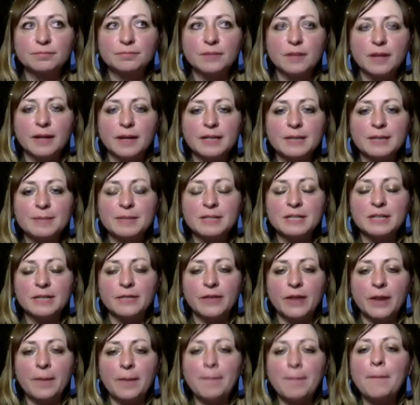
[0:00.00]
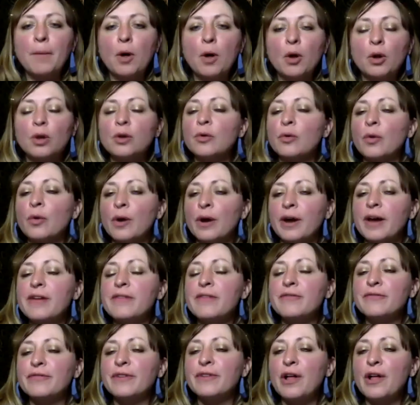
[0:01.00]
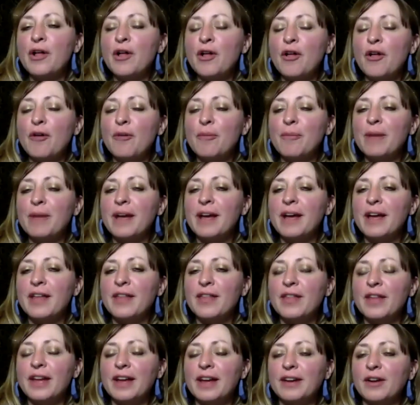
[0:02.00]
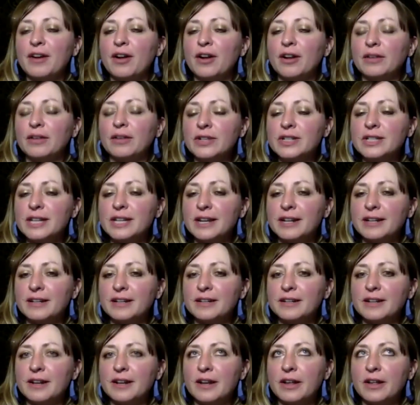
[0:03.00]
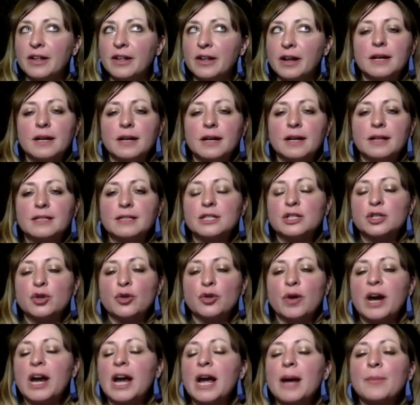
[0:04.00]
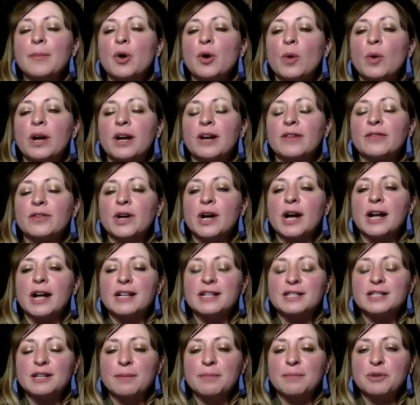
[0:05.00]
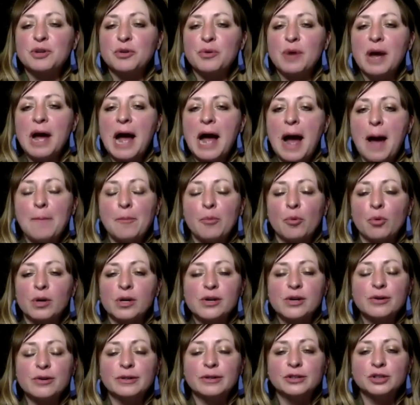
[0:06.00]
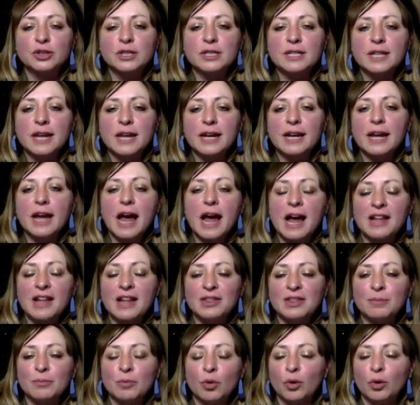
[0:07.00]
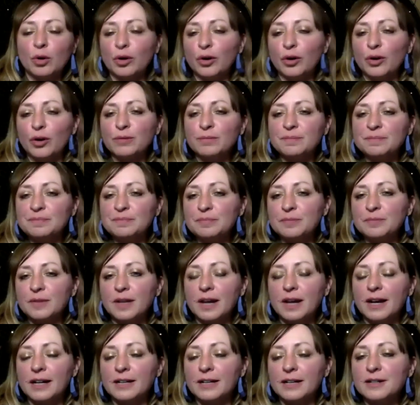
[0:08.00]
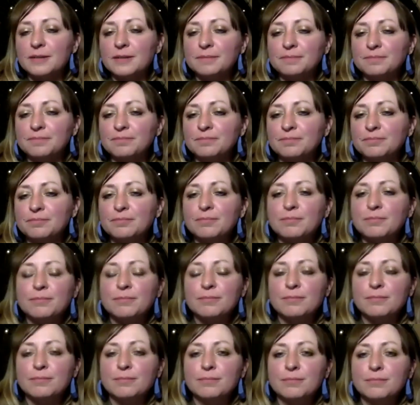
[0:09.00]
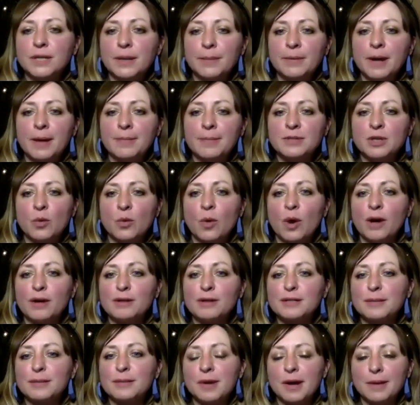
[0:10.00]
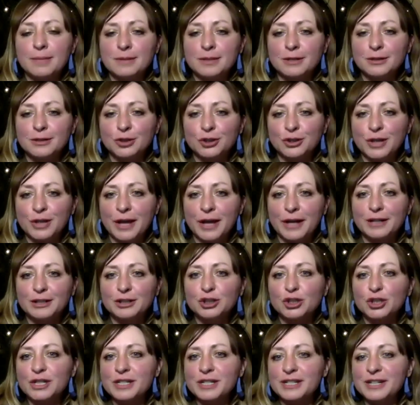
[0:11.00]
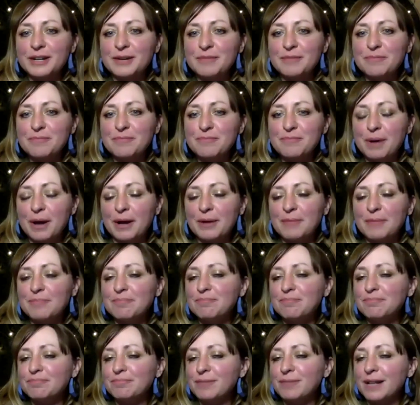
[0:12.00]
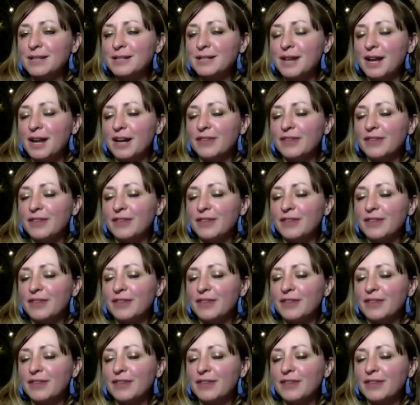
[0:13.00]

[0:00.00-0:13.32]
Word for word: a specific Polaroid film and then all of a sudden Instagram or whatever has some new app where you can just like add the border, and sometimes it works, sometimes it's just kind of cheesy, but that's kind